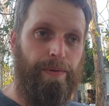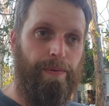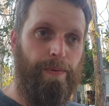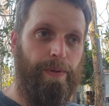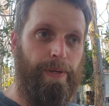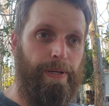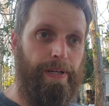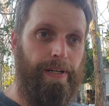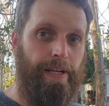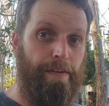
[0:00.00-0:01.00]

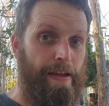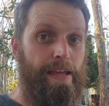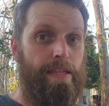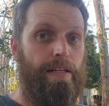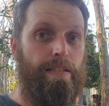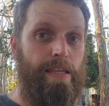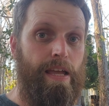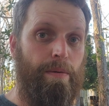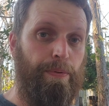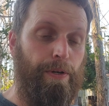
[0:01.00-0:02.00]
or if anything needs to
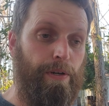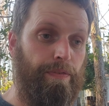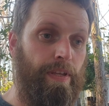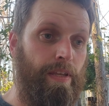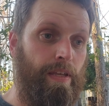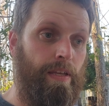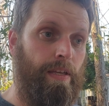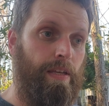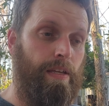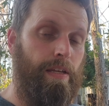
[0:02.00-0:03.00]
get improved.
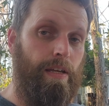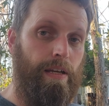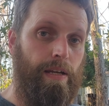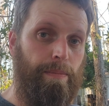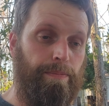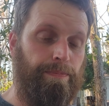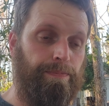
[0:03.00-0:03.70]
Um,